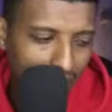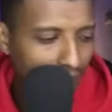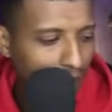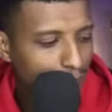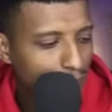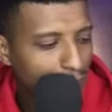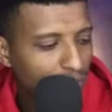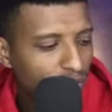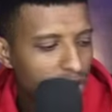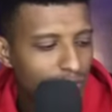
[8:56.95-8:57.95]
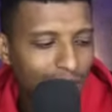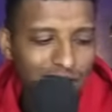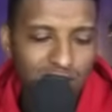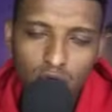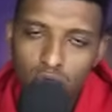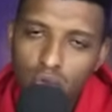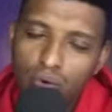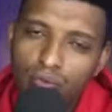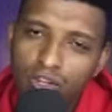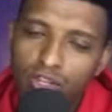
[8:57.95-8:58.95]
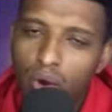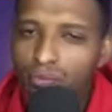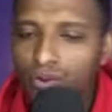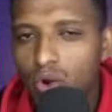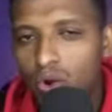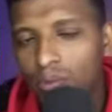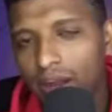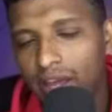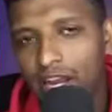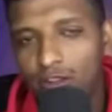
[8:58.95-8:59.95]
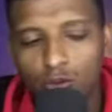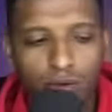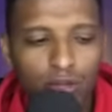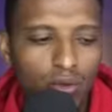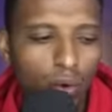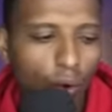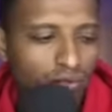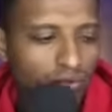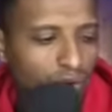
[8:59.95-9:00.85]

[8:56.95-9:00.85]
And my pick for this match is you know to go for the over goal market and to pick the over